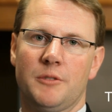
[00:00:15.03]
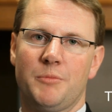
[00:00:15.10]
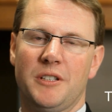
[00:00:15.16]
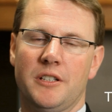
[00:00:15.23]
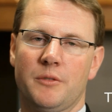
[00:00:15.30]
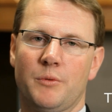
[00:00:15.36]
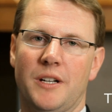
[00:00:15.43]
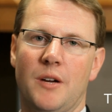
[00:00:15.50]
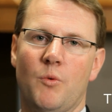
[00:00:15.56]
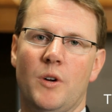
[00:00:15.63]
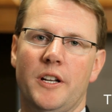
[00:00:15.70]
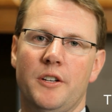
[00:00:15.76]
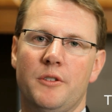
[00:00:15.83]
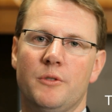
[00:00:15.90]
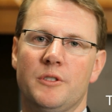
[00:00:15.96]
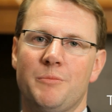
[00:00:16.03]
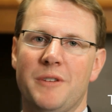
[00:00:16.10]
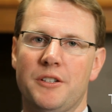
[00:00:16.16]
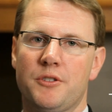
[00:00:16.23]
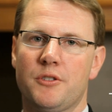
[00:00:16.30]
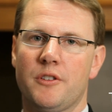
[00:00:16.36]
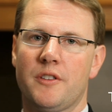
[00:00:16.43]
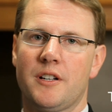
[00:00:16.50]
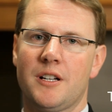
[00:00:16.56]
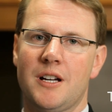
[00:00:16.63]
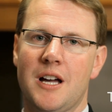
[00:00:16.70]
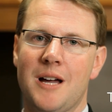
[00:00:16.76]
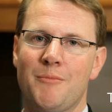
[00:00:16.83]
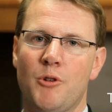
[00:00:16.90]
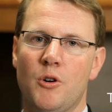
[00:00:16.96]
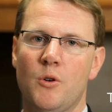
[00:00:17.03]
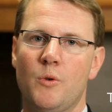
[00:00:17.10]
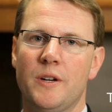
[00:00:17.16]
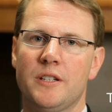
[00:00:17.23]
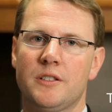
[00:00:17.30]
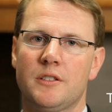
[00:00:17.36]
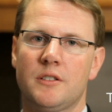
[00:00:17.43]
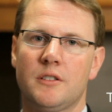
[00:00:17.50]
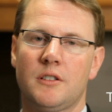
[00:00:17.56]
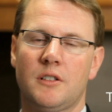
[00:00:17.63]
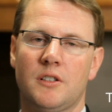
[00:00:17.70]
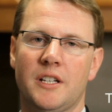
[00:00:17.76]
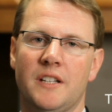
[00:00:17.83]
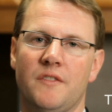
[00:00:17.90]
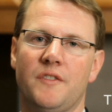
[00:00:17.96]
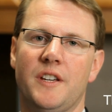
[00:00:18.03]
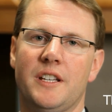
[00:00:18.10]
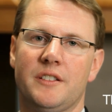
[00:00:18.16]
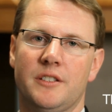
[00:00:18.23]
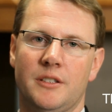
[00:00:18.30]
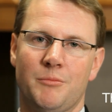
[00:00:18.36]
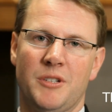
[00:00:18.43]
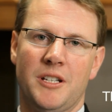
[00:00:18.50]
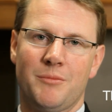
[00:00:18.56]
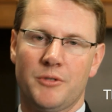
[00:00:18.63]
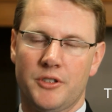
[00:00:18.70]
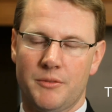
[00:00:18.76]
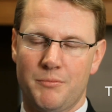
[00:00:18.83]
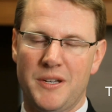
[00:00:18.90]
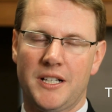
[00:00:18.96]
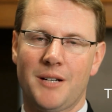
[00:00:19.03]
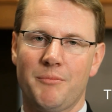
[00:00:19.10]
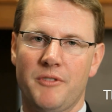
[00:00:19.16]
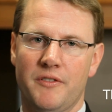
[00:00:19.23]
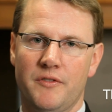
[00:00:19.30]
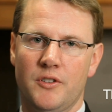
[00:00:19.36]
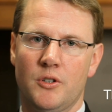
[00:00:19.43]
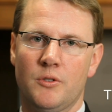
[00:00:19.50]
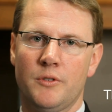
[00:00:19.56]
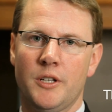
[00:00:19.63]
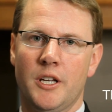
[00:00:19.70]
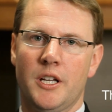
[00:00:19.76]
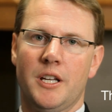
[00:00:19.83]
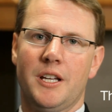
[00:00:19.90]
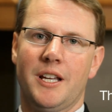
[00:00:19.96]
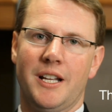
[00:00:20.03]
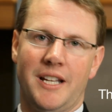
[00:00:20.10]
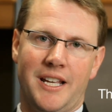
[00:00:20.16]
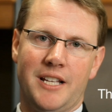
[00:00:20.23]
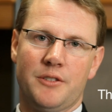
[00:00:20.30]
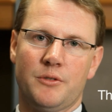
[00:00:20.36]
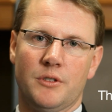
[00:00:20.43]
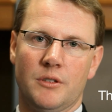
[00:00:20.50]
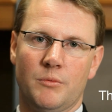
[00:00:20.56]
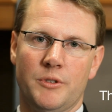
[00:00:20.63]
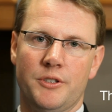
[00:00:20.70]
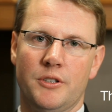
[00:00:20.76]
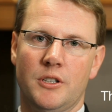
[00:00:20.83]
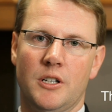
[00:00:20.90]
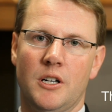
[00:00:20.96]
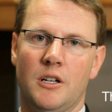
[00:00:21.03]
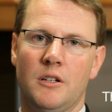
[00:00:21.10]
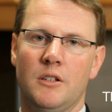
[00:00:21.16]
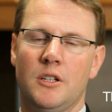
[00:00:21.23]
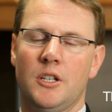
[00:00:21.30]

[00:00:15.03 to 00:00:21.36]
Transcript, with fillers: because what I want to do is make sure that I'm always client-facing and able to pick up the phone and answer it when you call.